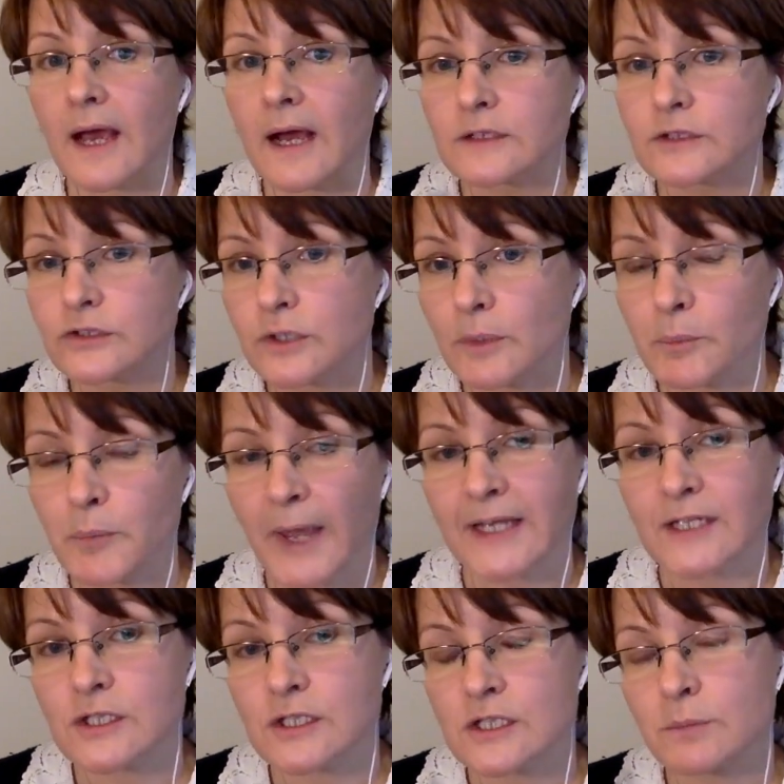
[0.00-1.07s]
Some
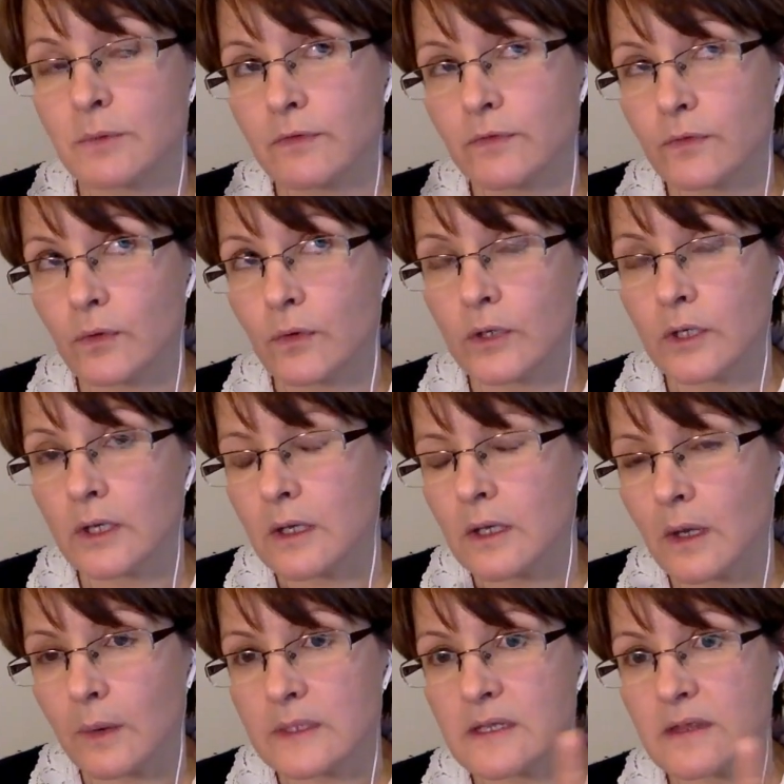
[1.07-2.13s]
patients, before you can
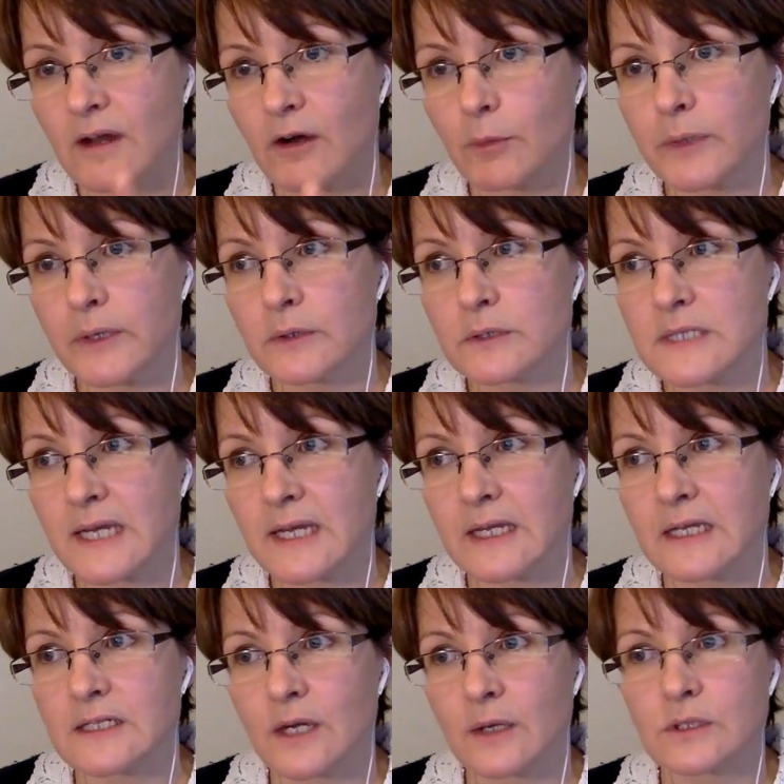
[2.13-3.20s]
go into therapeutic
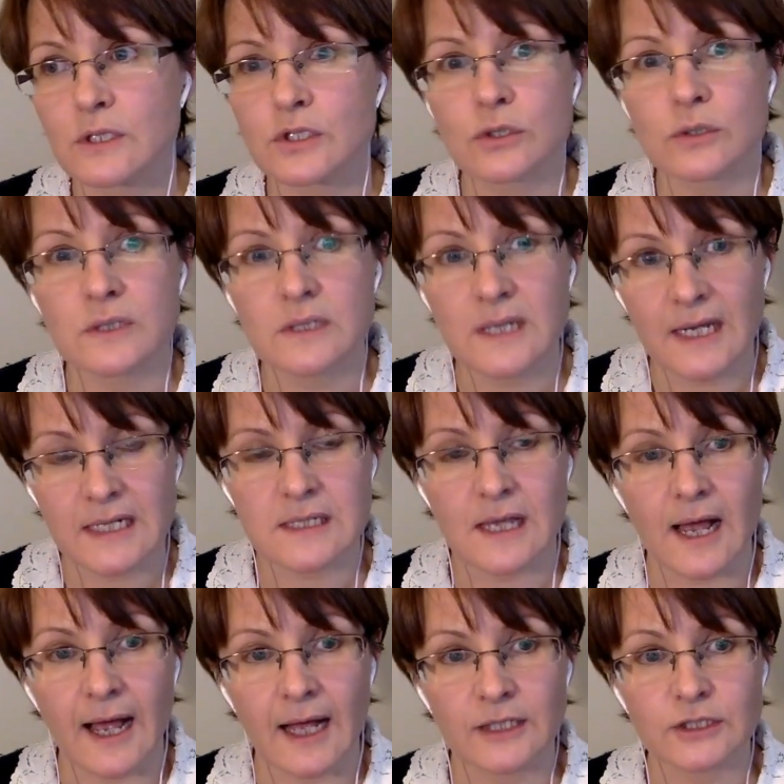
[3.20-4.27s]
ketosis, you need to
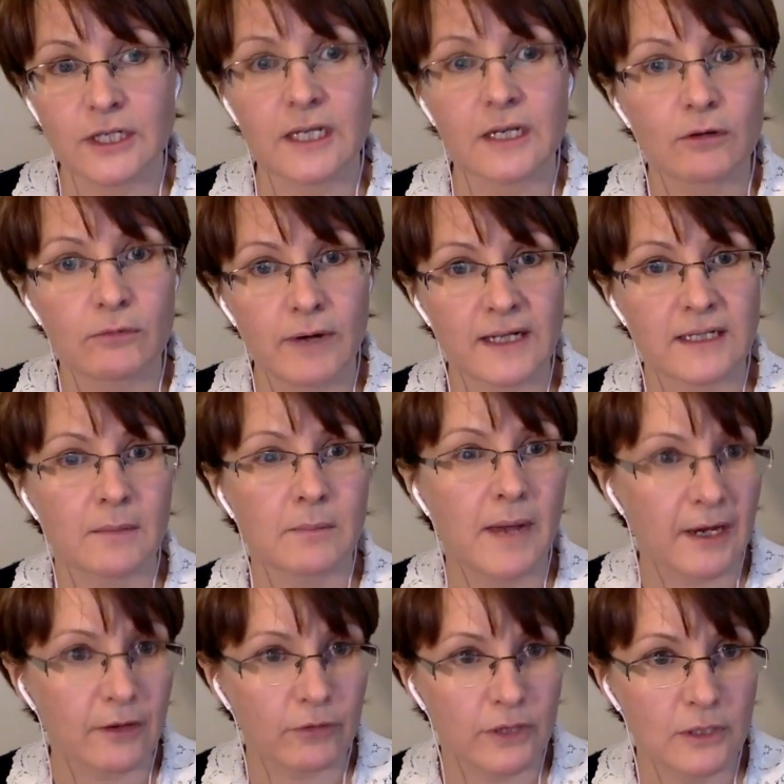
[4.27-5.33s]
actually correct their
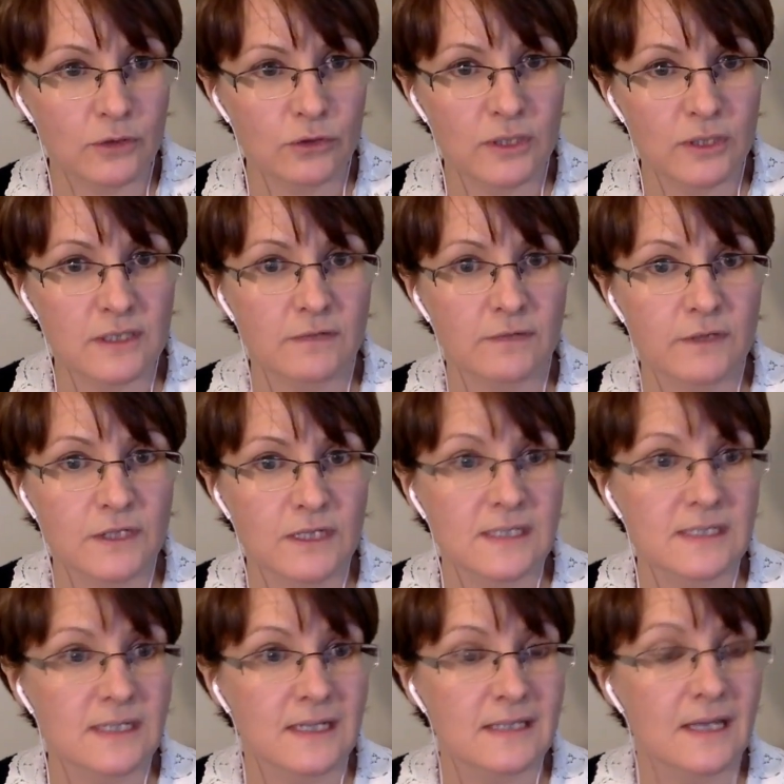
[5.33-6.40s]
micronutrient
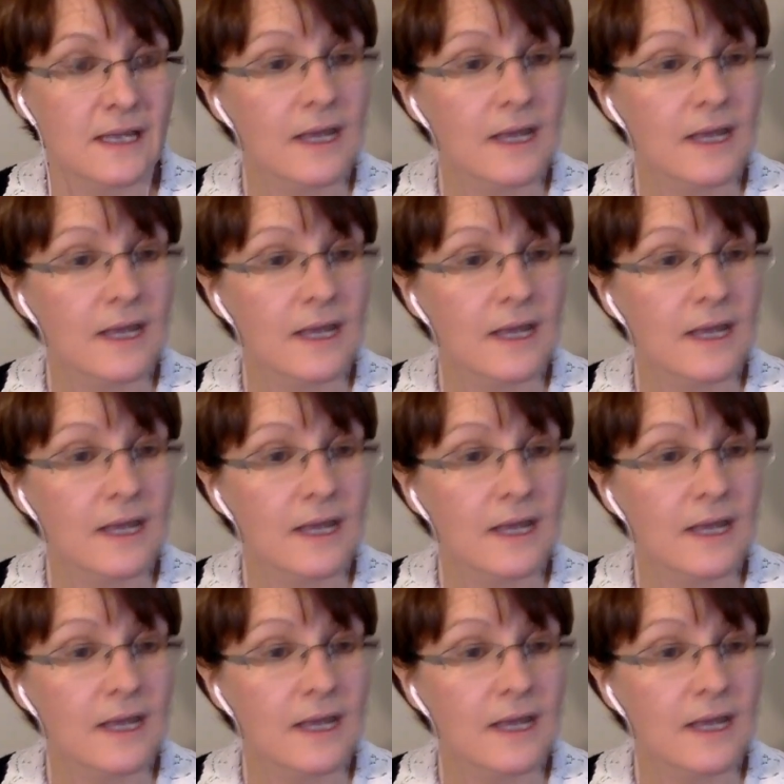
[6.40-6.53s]
deficiencies,